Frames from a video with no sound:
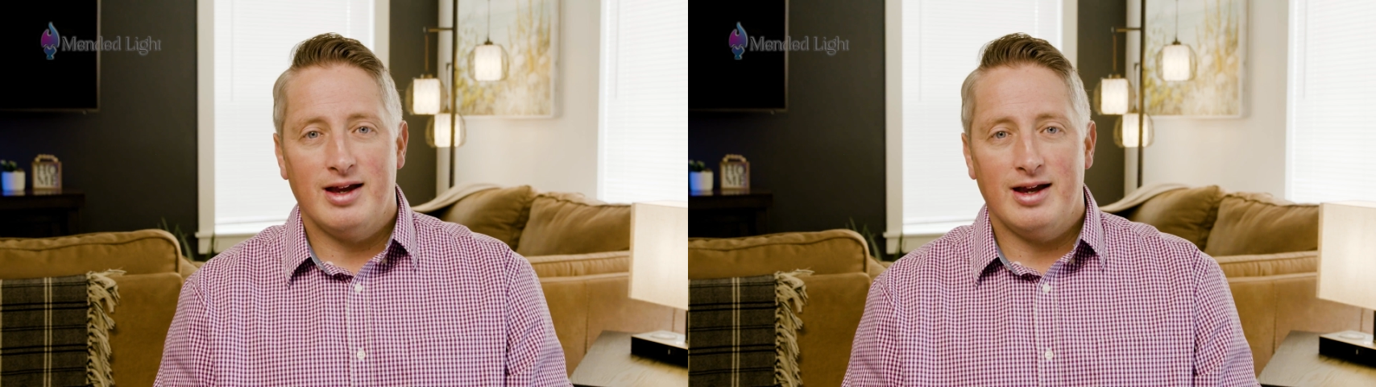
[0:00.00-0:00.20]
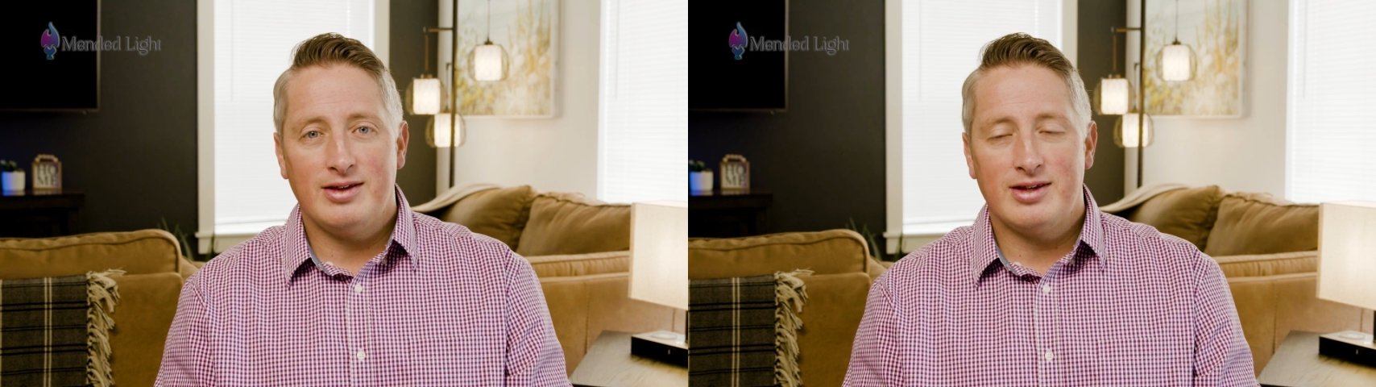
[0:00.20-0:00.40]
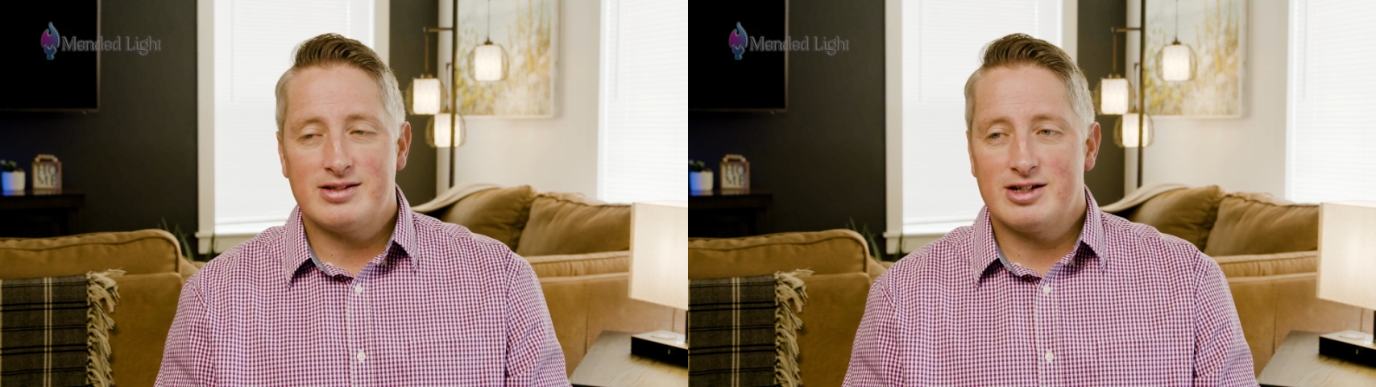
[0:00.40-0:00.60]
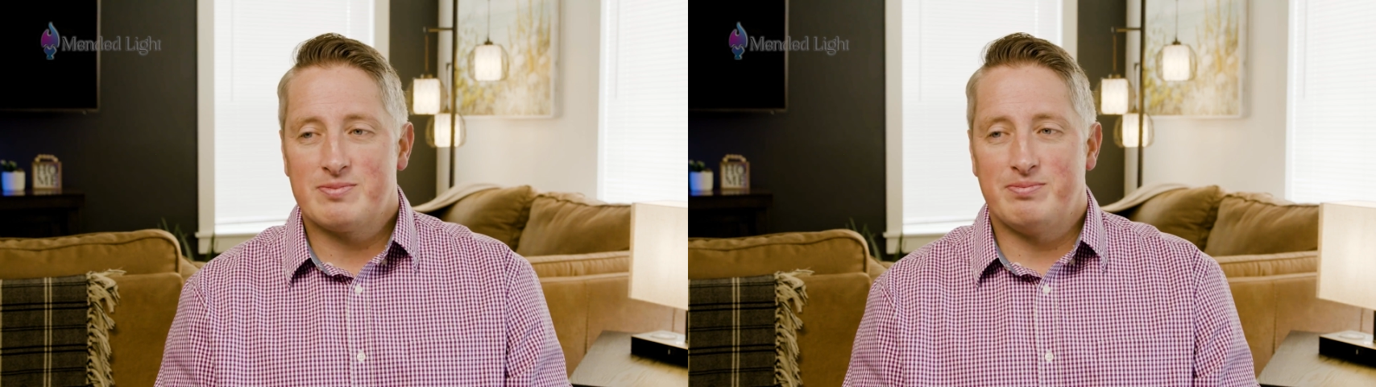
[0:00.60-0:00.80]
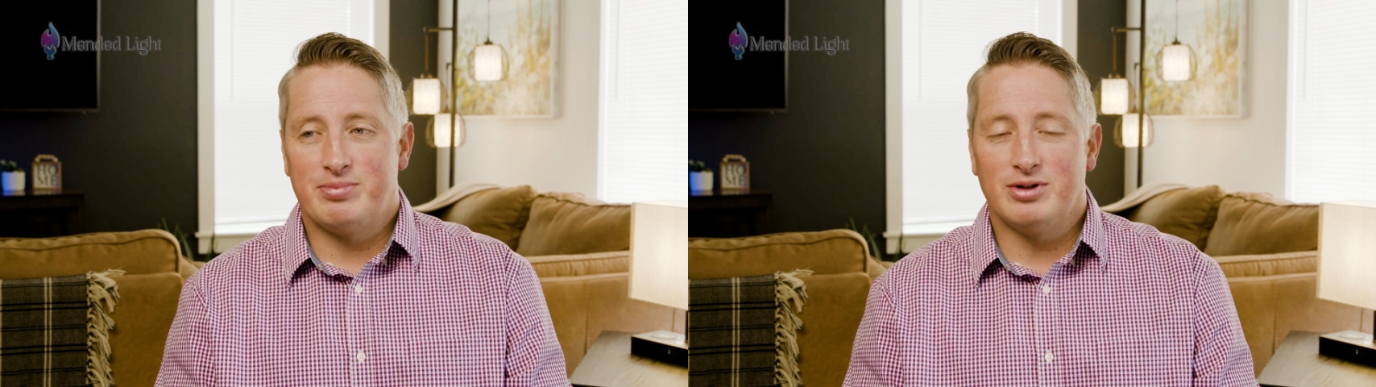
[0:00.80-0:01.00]
And that's
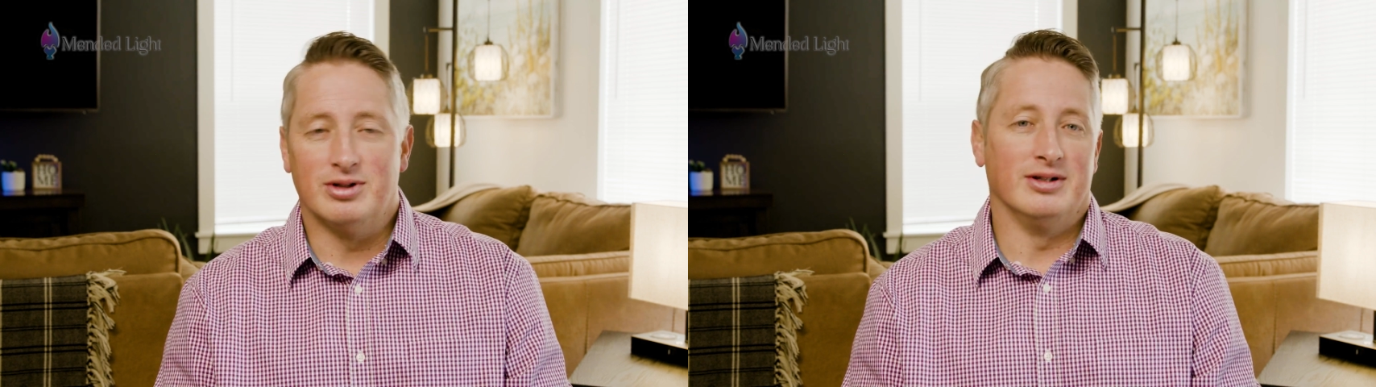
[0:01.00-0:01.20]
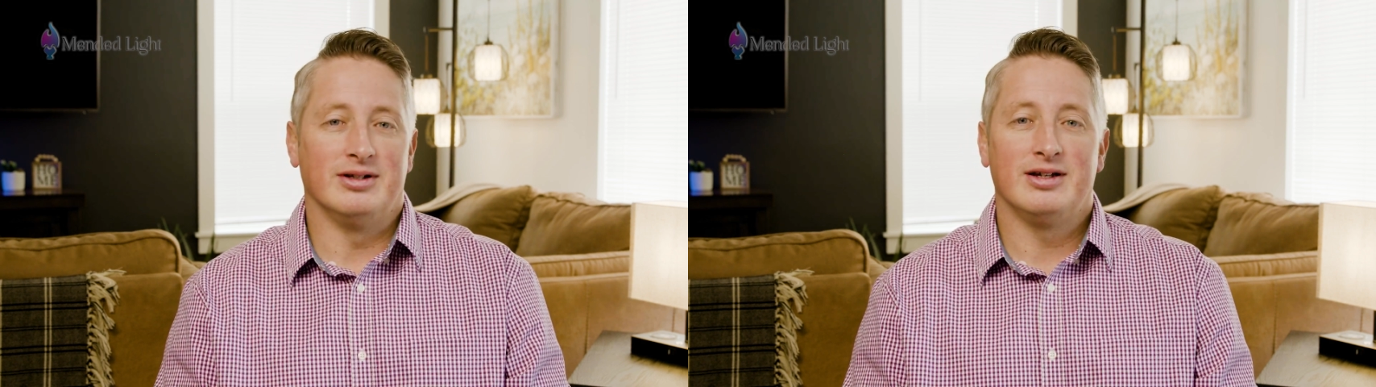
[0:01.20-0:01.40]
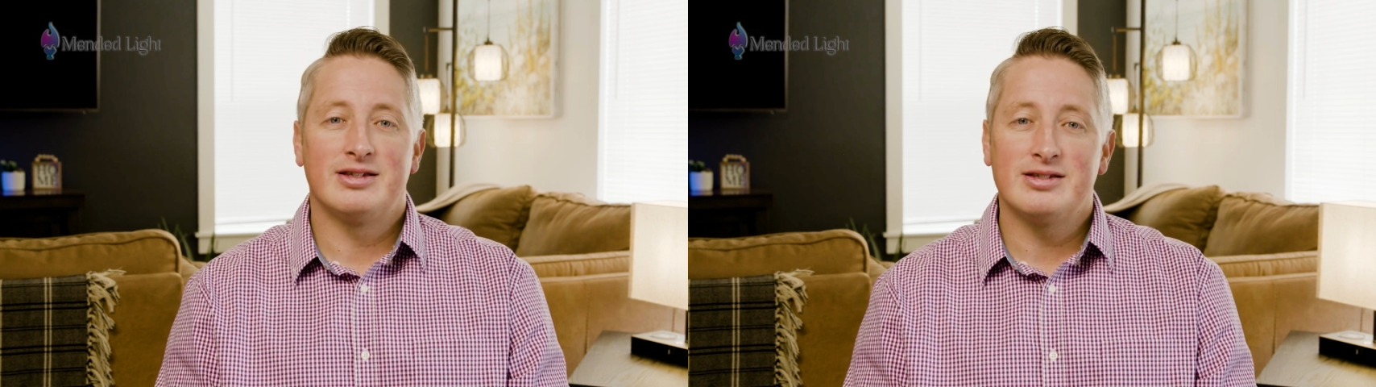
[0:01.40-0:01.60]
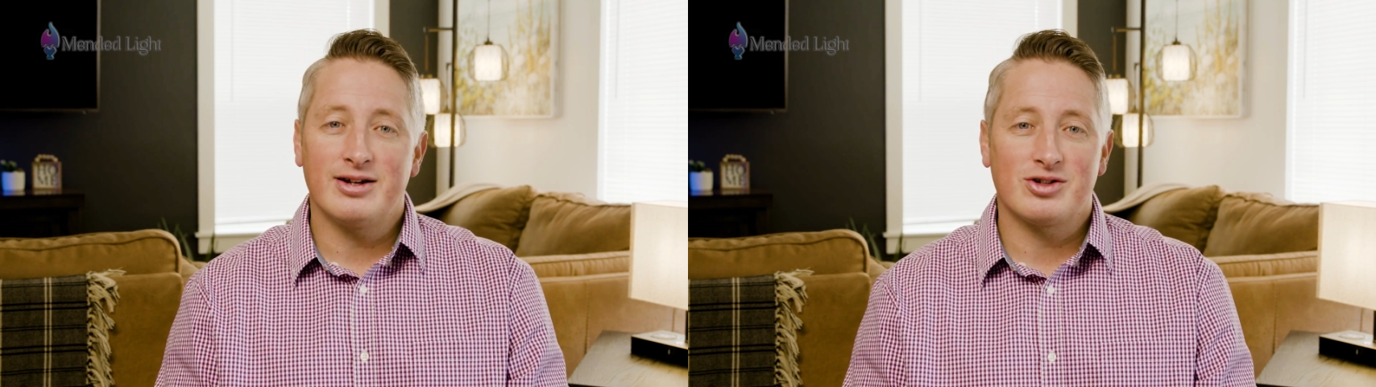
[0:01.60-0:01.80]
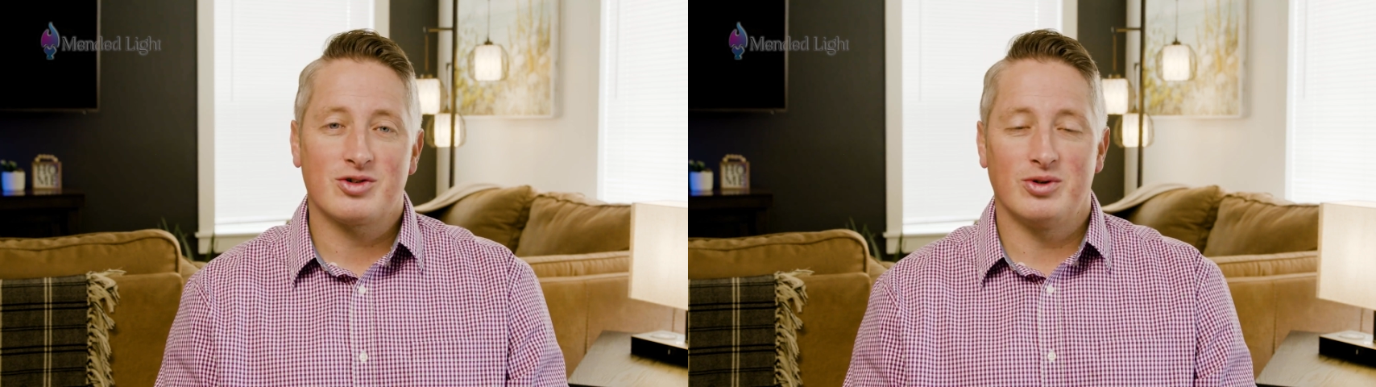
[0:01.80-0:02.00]
just bull. It's
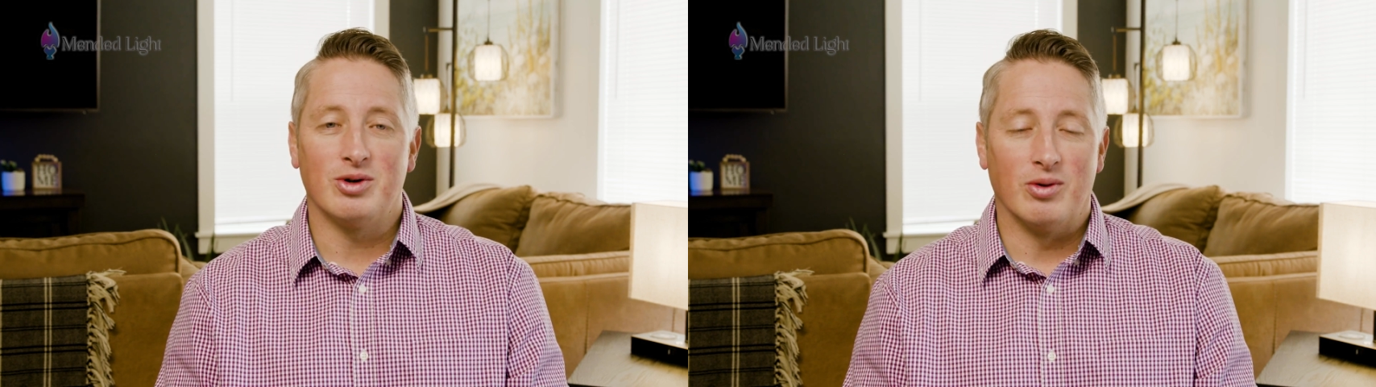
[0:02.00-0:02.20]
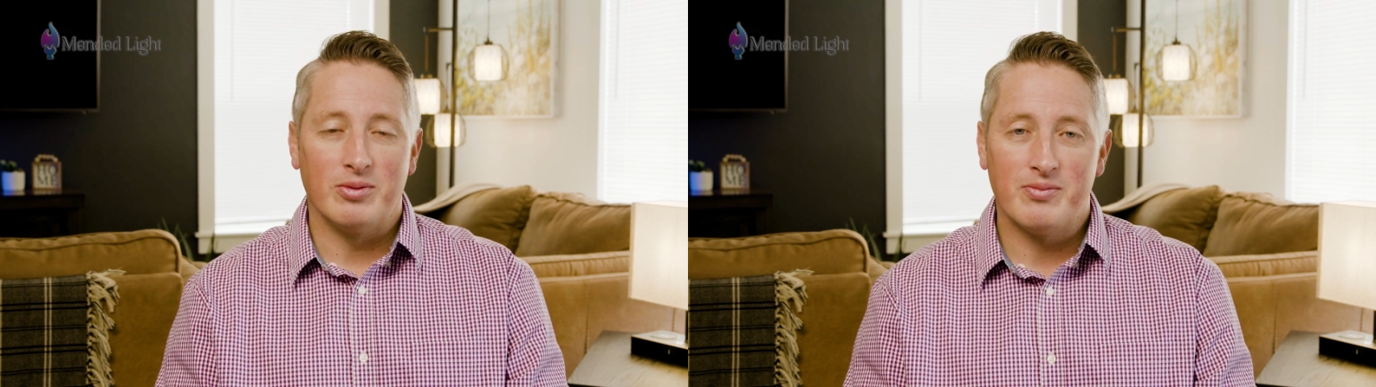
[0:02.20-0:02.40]
not true.